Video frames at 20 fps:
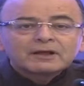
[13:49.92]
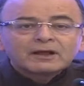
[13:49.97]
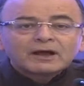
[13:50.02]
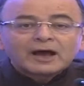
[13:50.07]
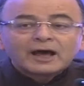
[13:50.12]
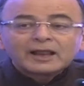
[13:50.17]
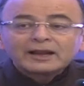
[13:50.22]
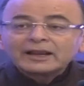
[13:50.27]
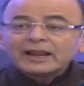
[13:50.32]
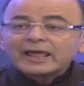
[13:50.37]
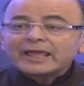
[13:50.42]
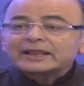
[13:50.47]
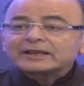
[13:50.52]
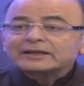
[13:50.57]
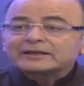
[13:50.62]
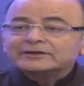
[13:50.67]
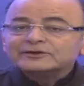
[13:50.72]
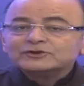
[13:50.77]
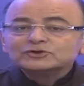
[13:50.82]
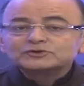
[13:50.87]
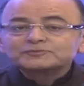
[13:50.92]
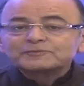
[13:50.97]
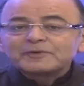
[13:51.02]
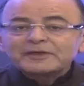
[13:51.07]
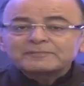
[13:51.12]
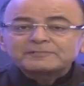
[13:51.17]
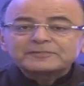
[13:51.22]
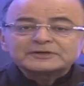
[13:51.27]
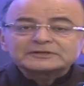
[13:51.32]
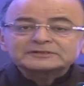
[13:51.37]
unlike
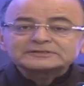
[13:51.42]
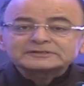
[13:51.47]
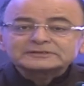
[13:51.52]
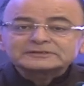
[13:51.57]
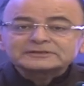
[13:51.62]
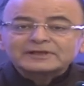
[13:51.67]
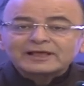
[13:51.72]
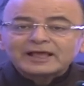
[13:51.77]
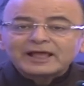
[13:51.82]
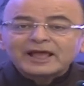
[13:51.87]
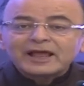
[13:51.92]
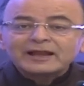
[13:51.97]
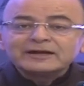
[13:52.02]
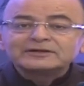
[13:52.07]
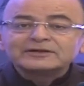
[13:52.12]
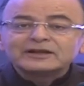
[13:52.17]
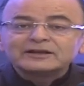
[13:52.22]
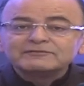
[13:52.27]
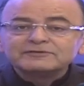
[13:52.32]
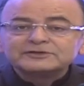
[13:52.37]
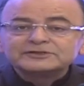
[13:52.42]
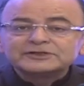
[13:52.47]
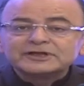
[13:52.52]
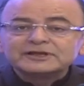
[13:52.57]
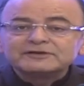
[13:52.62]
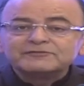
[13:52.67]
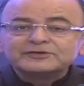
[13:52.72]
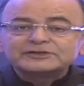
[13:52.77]
newspapers and television,